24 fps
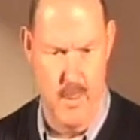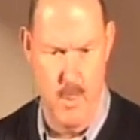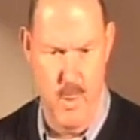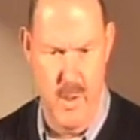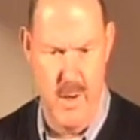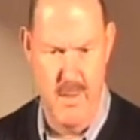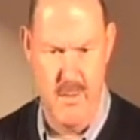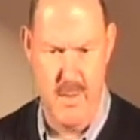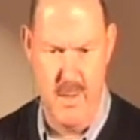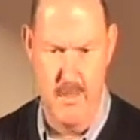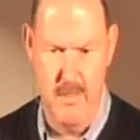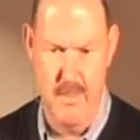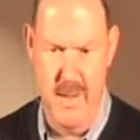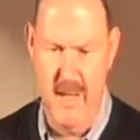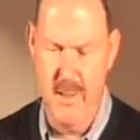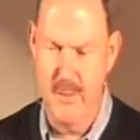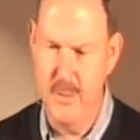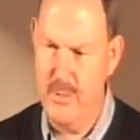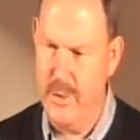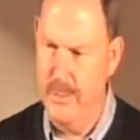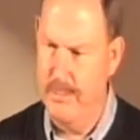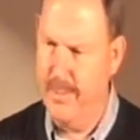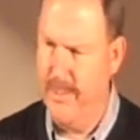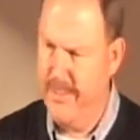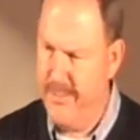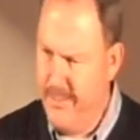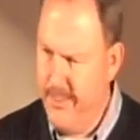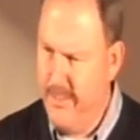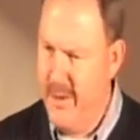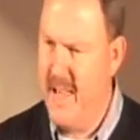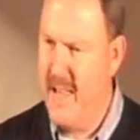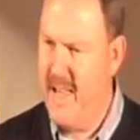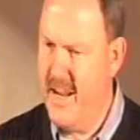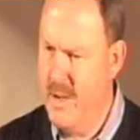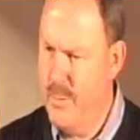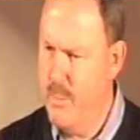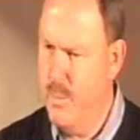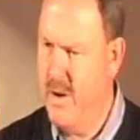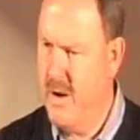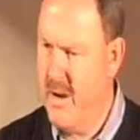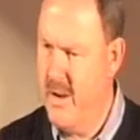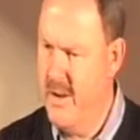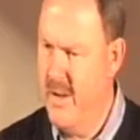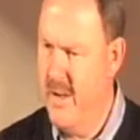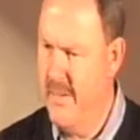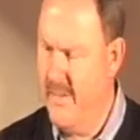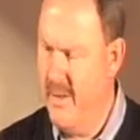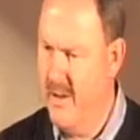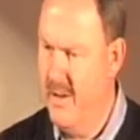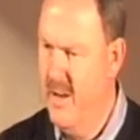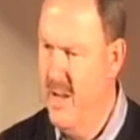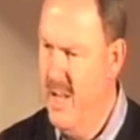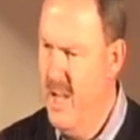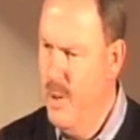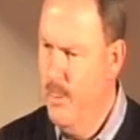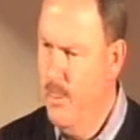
What does it mean to befriend one another?